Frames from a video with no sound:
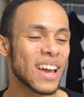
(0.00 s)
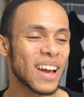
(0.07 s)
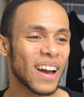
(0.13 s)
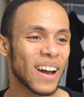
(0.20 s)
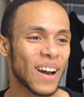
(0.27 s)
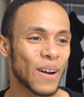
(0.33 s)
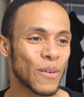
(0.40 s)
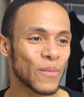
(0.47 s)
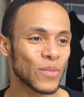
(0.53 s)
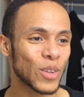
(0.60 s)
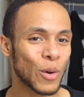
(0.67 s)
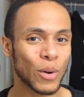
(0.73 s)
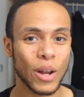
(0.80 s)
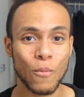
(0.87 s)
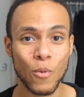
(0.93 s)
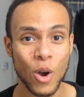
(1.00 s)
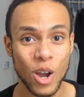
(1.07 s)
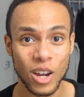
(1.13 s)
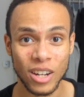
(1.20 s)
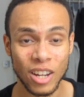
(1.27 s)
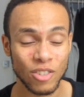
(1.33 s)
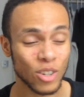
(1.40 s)
When I'm
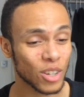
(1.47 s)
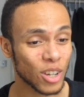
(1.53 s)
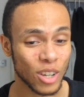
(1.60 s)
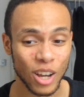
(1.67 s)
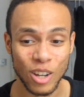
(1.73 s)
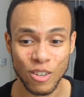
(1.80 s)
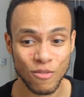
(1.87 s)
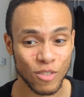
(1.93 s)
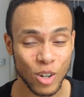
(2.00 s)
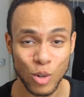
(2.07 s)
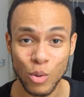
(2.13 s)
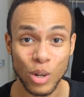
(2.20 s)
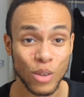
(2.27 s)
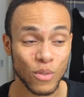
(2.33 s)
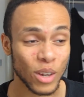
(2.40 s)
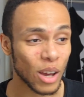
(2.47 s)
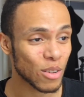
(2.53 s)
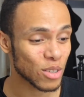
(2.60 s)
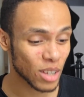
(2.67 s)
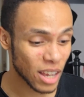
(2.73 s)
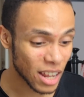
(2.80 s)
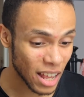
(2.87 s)
working, actually I couldn't really do anything.
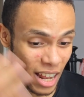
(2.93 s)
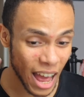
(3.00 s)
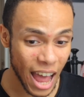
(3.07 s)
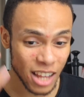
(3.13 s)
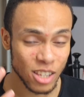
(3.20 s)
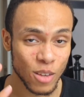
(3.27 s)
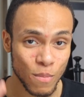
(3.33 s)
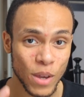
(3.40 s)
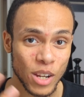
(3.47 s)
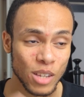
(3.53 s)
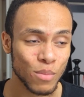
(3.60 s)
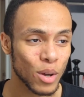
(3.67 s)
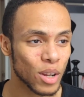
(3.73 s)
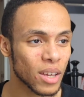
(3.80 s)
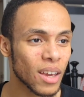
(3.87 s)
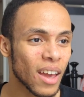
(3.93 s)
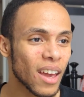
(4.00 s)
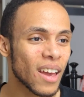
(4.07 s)
I had to make this money.